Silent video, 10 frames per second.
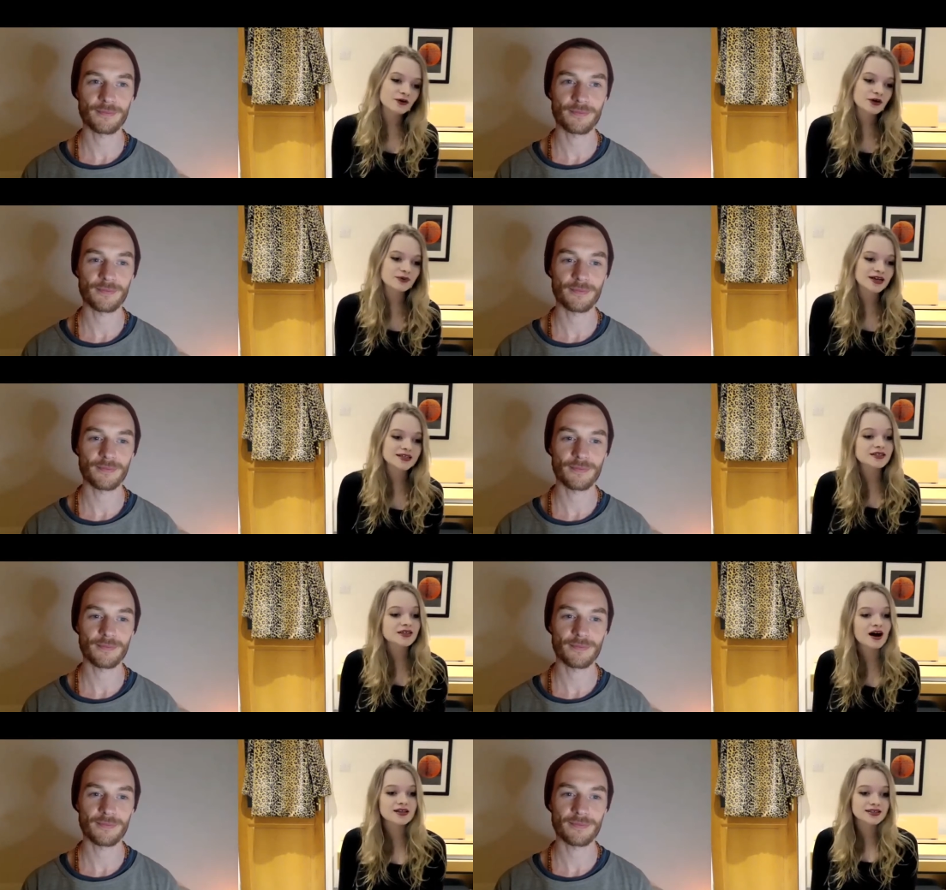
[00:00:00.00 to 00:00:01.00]
Speaker 1: who plays
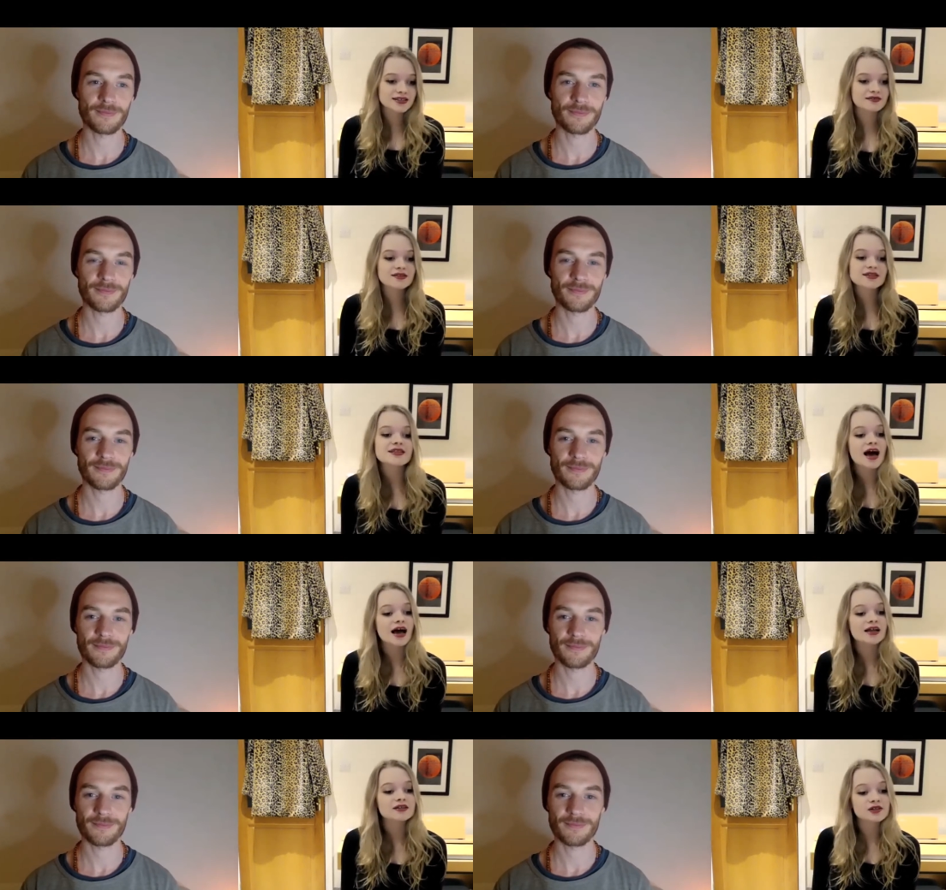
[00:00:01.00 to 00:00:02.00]
guitar and synths,
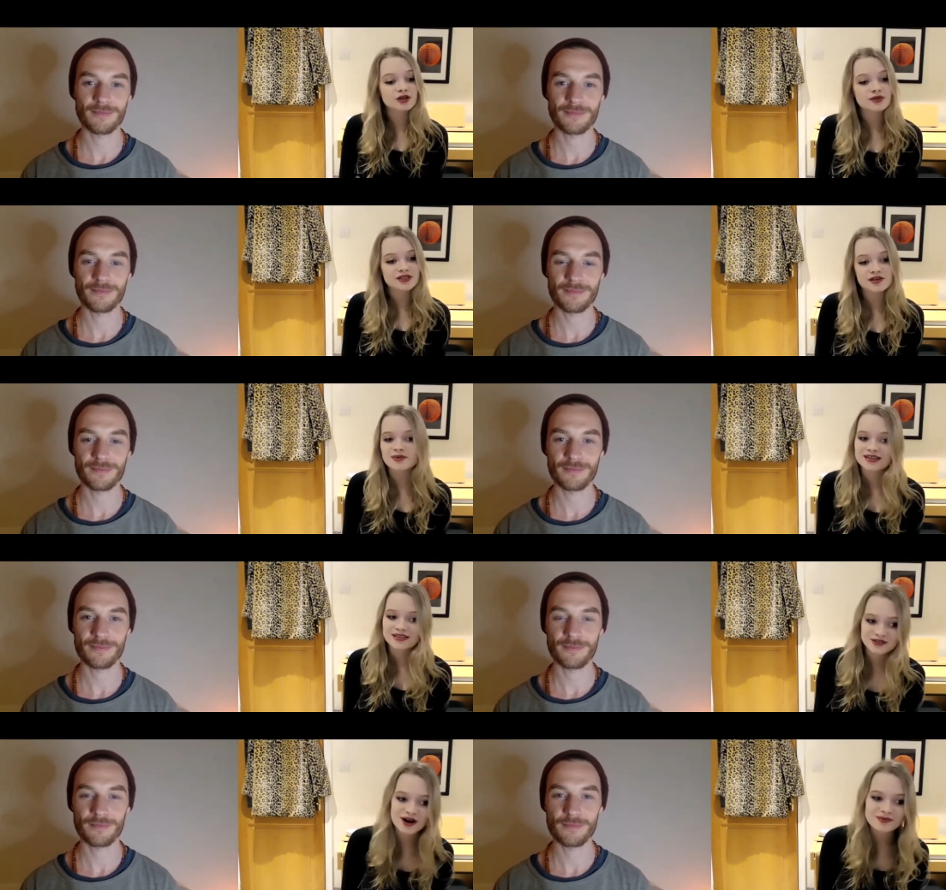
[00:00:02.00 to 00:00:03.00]
and Thomas, who plays
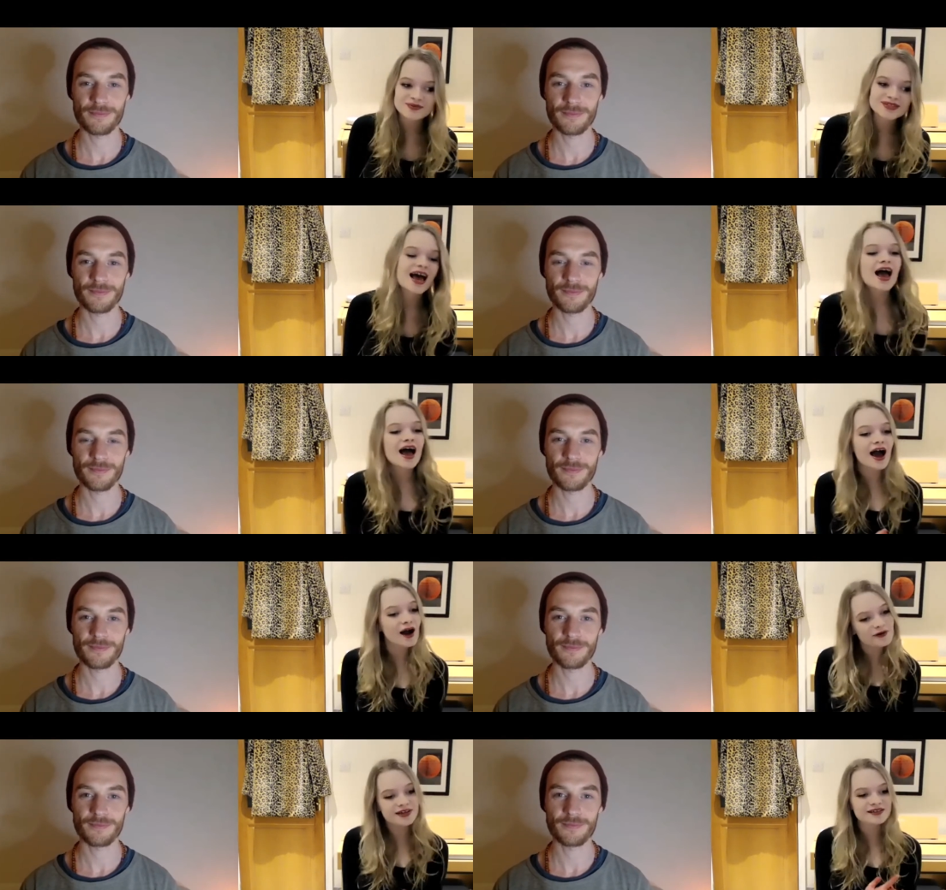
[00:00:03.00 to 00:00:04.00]
drums.
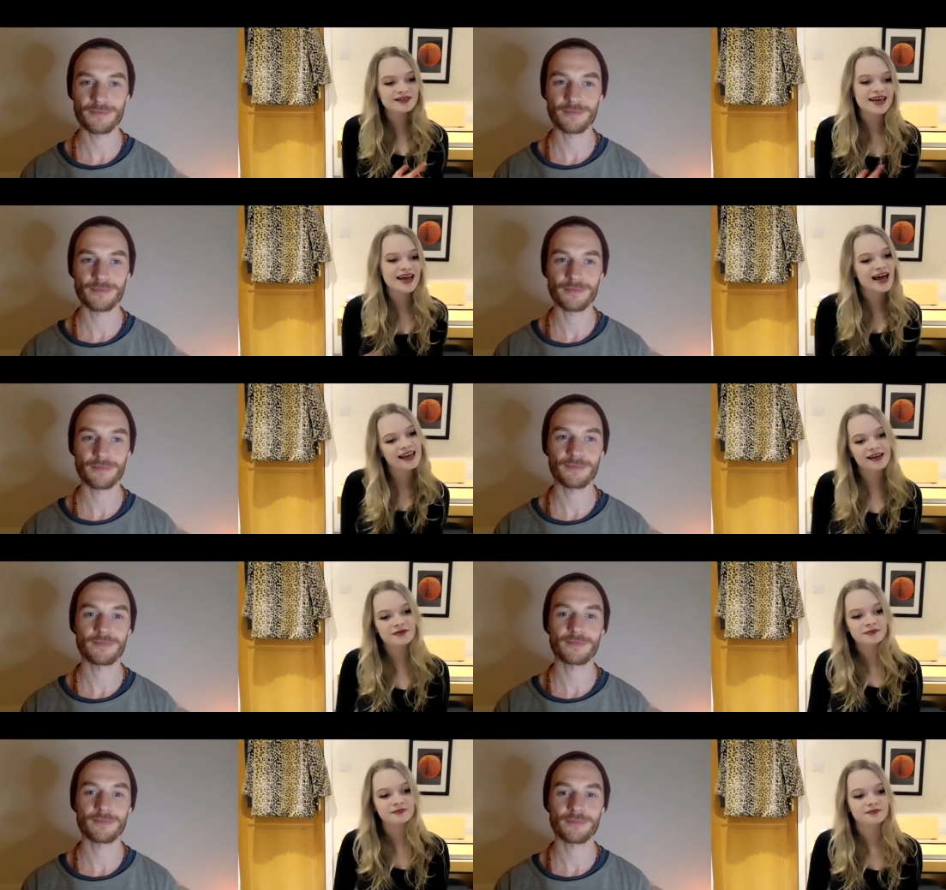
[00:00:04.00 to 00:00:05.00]
How are you today, Ali?
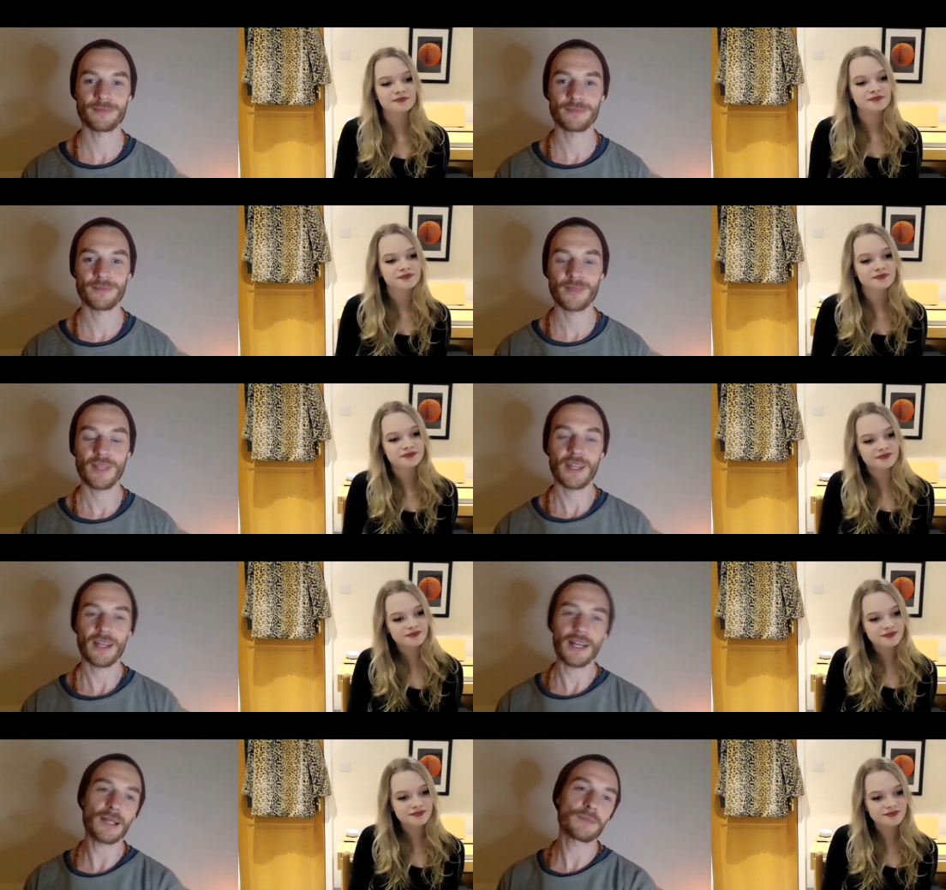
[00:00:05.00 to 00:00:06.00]

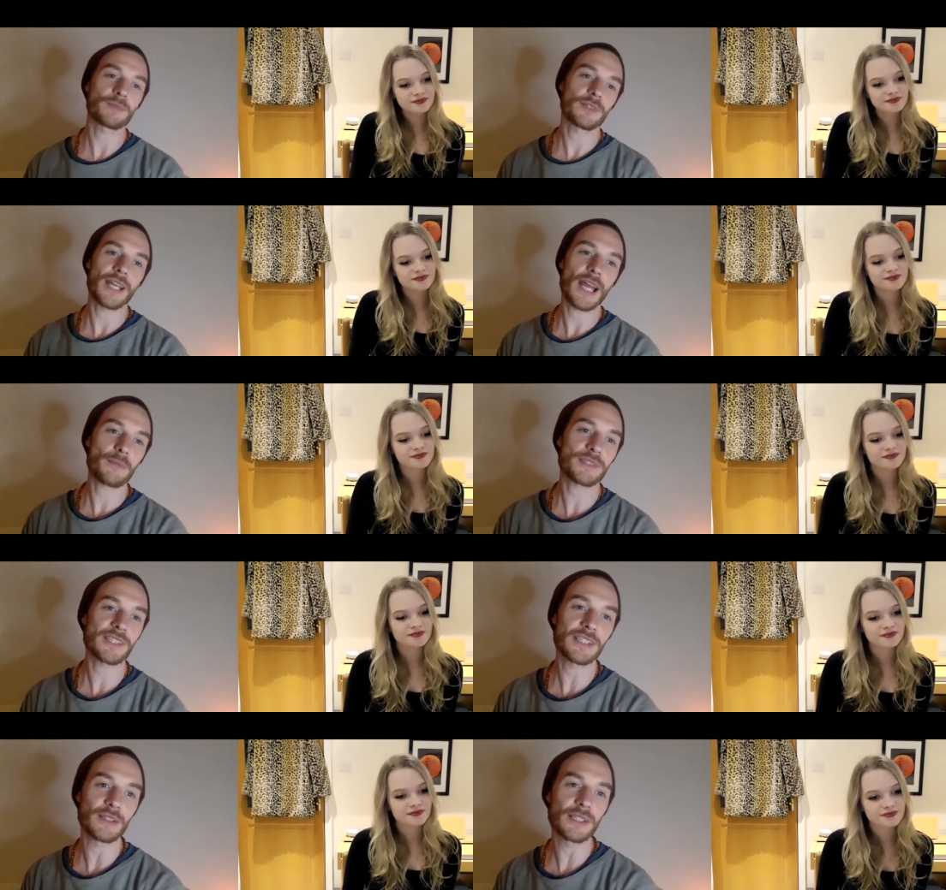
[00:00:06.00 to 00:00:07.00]
Speaker 2: I'm
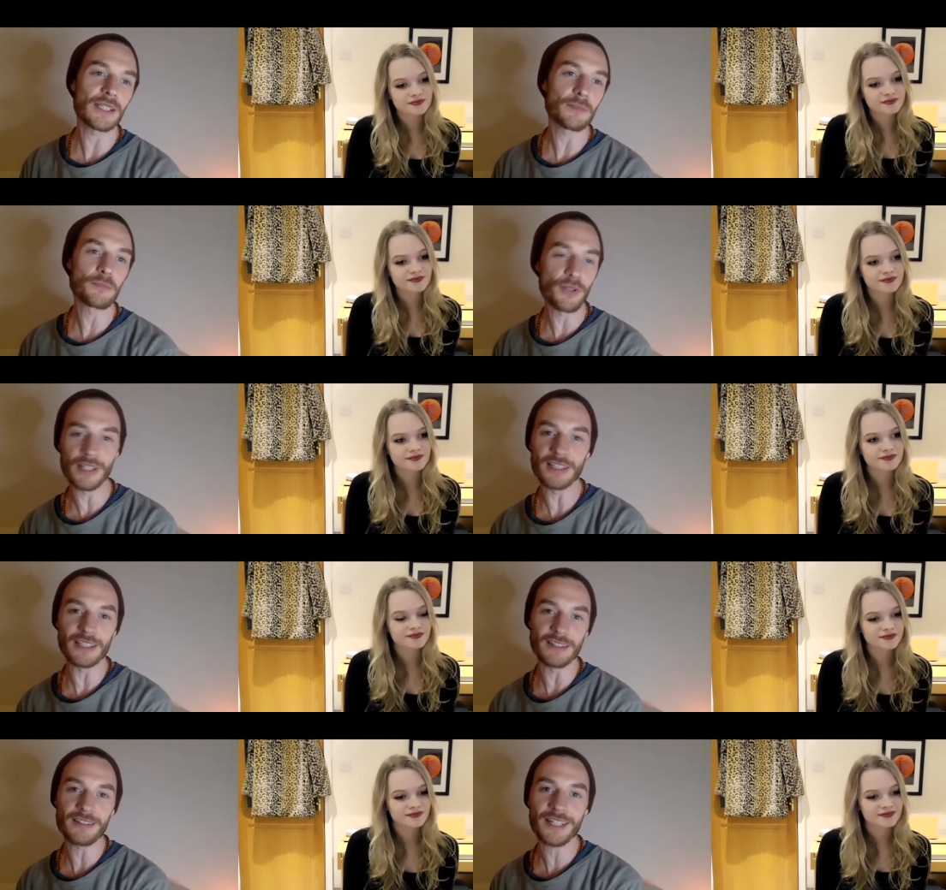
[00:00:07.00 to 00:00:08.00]
absolutely
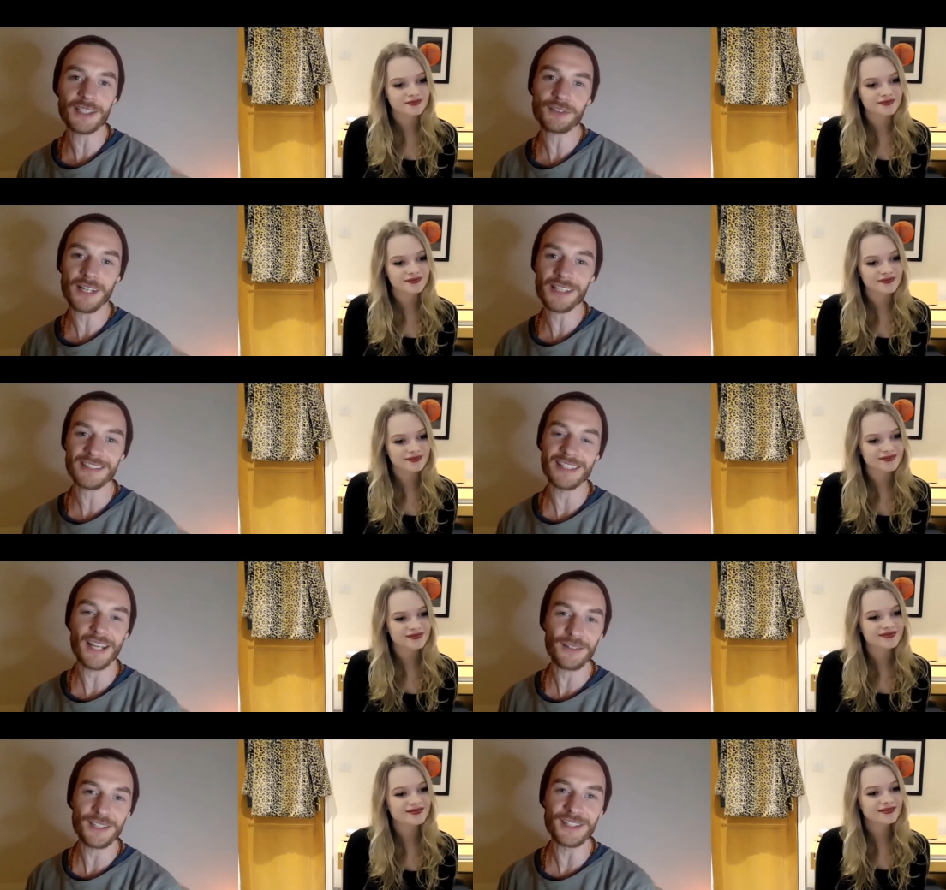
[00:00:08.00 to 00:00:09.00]
brilliant. Thanks for asking. How
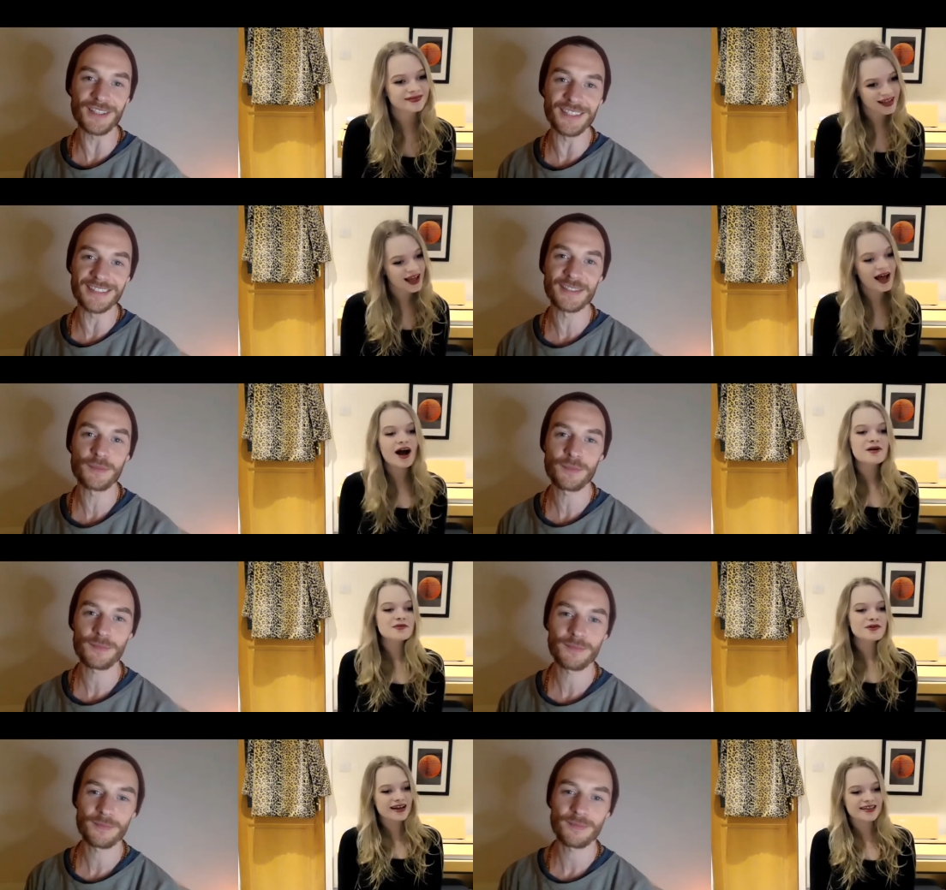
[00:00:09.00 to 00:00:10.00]
are you doing?
Speaker 1: I'm
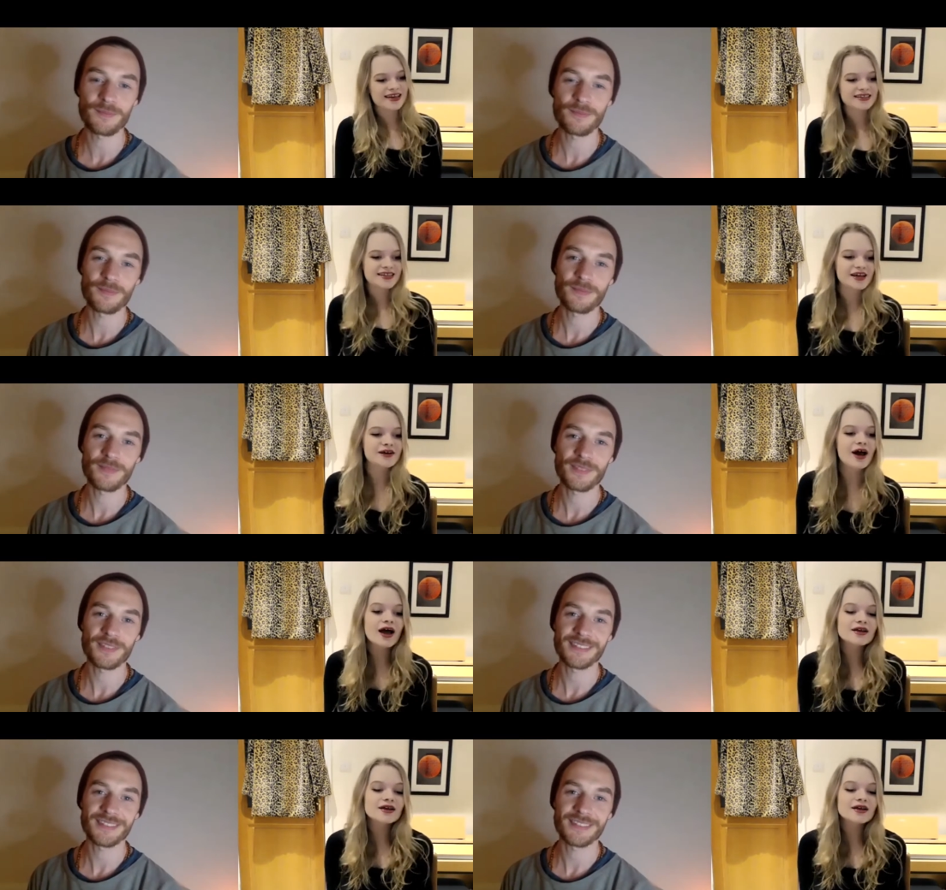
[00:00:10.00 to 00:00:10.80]
great, thank you.